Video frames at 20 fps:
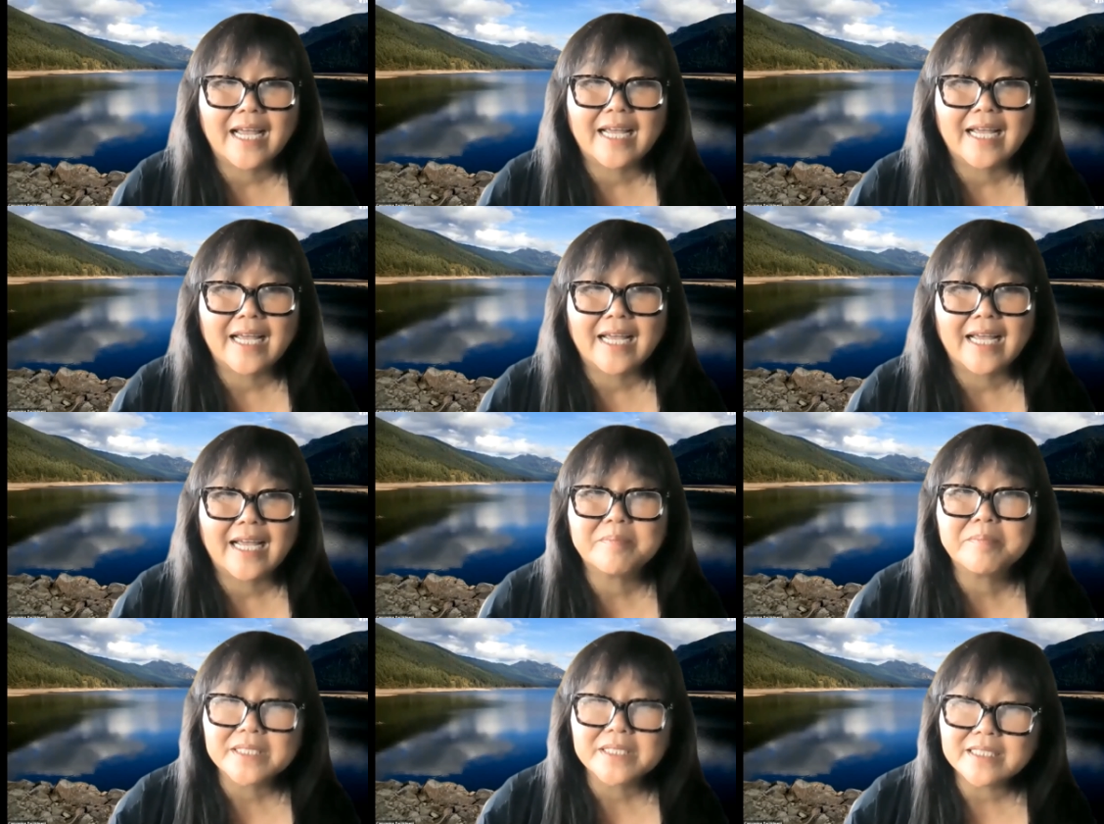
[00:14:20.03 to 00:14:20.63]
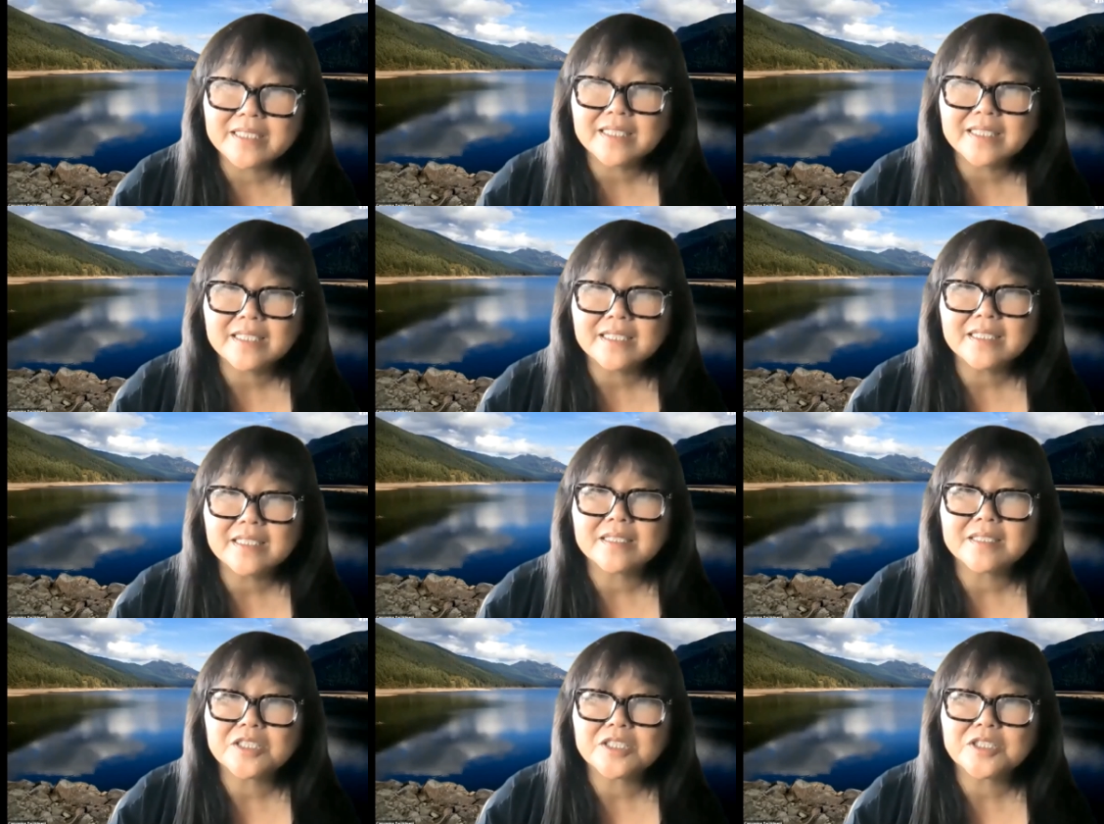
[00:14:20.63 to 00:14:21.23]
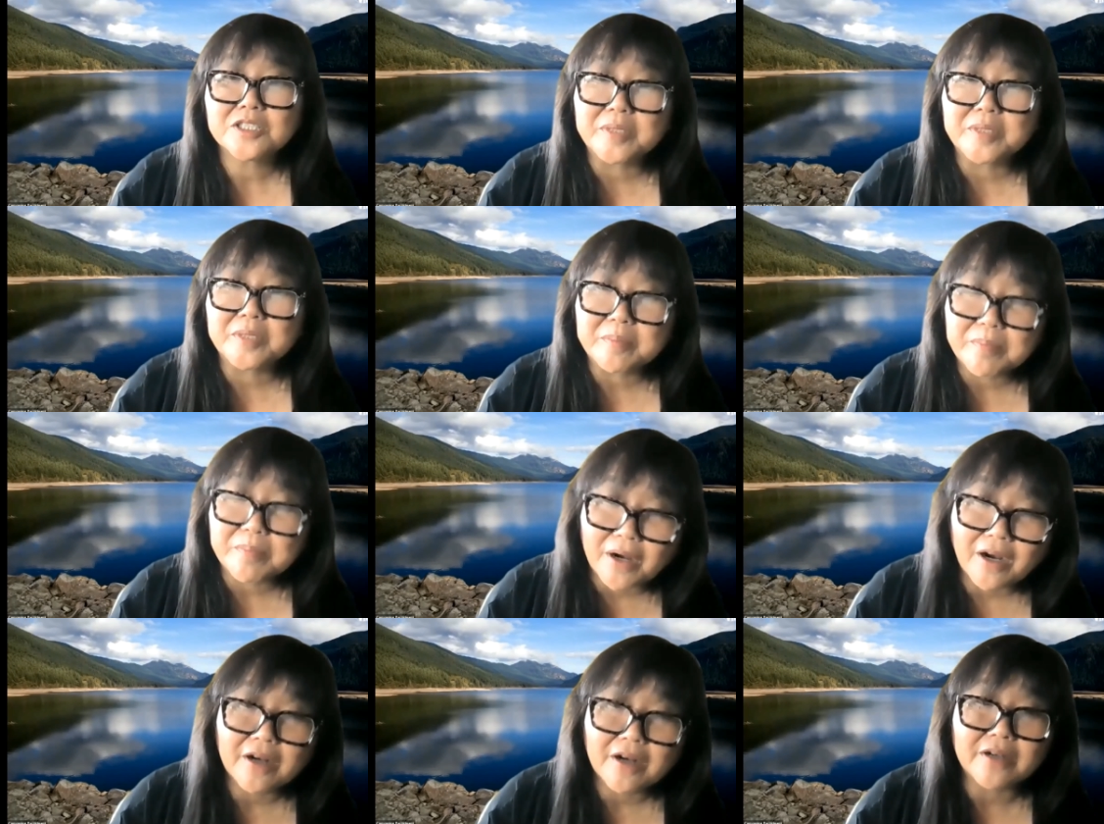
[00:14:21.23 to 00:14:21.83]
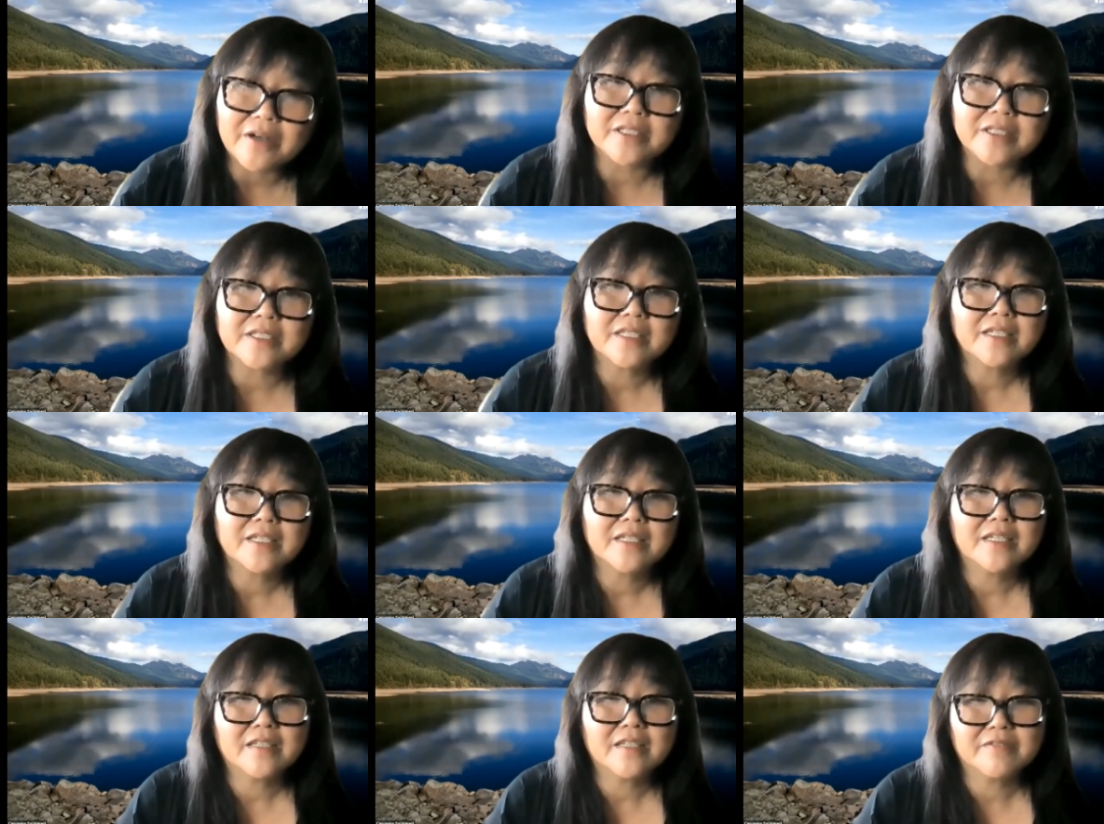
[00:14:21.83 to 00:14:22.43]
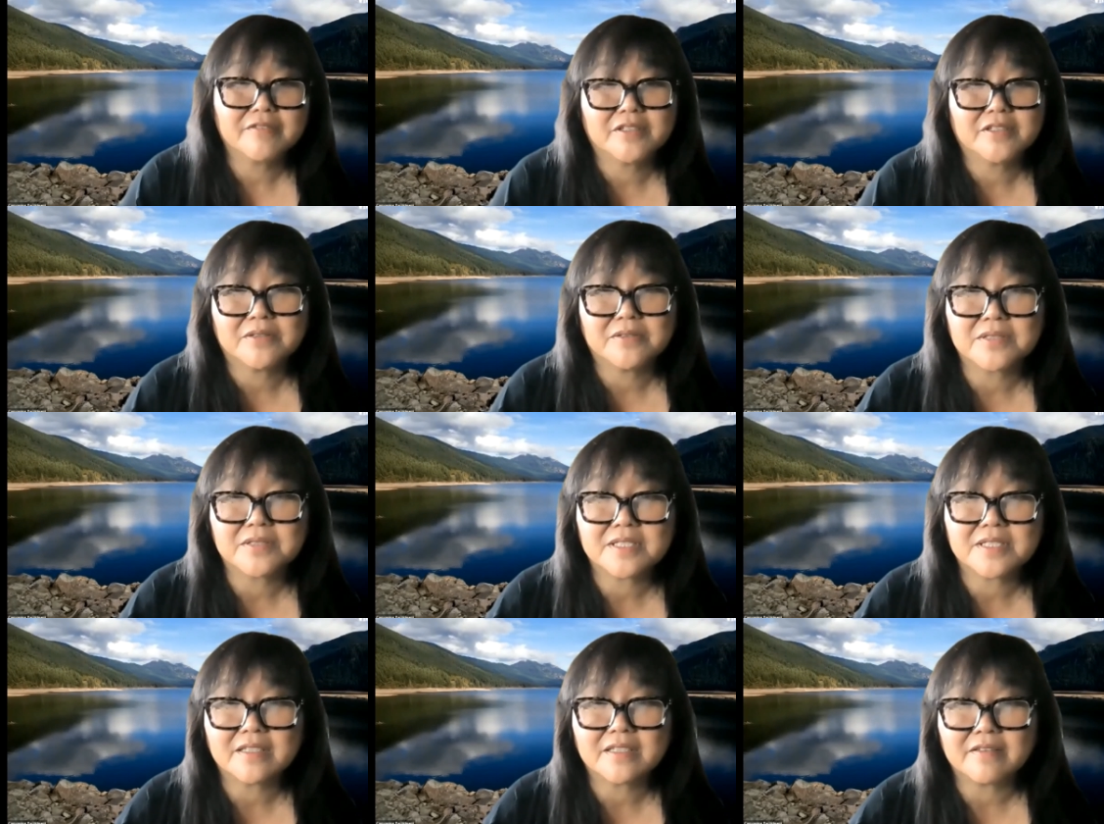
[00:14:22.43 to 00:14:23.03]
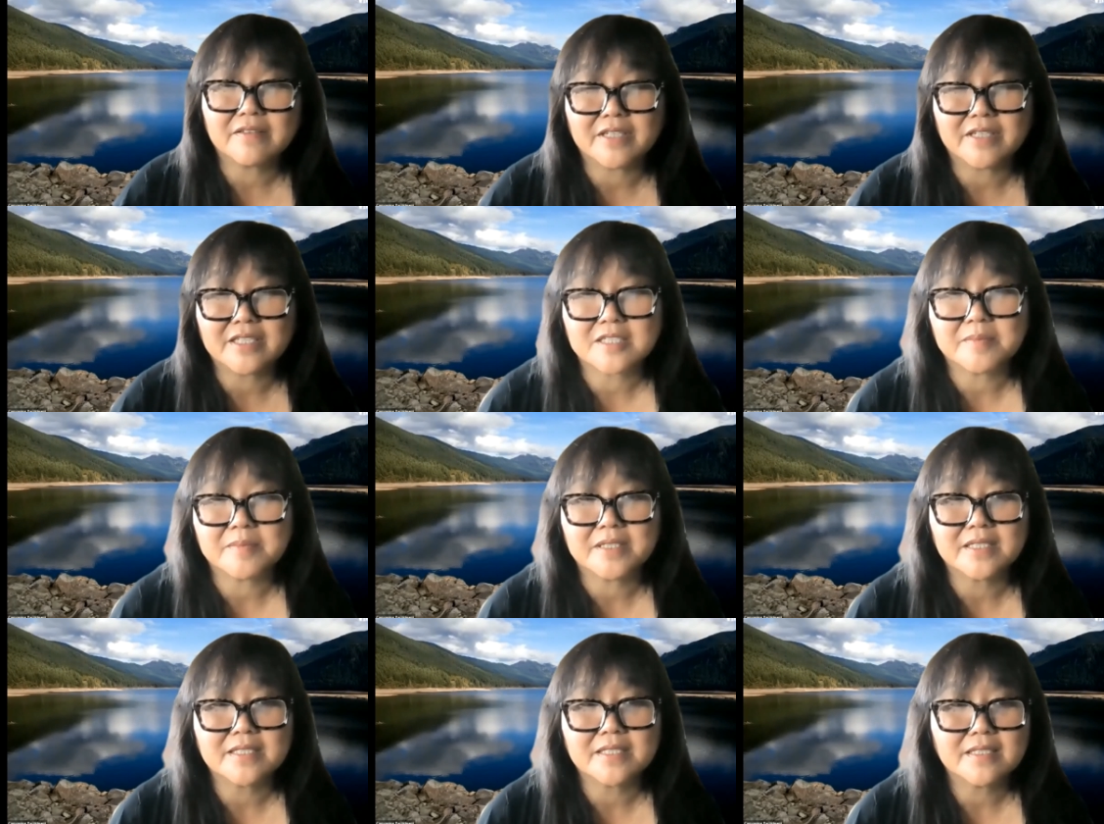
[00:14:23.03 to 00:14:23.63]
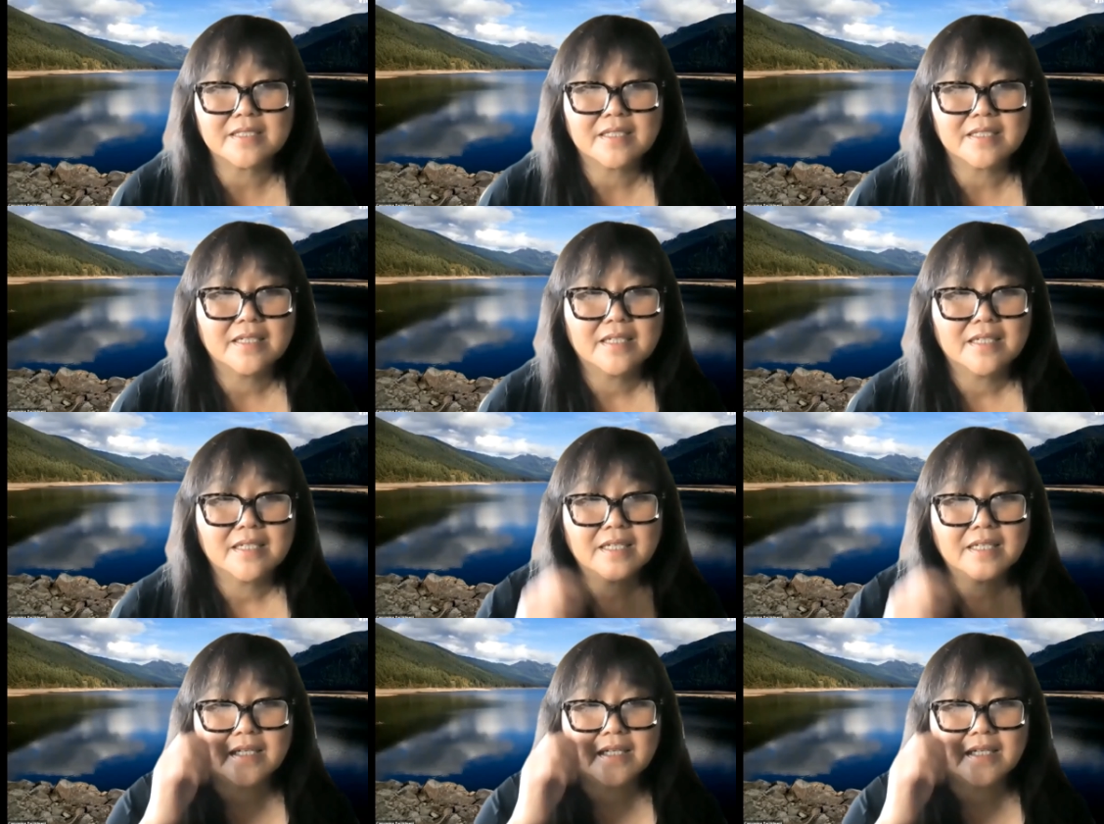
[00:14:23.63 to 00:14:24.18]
and ability to be part of those investments.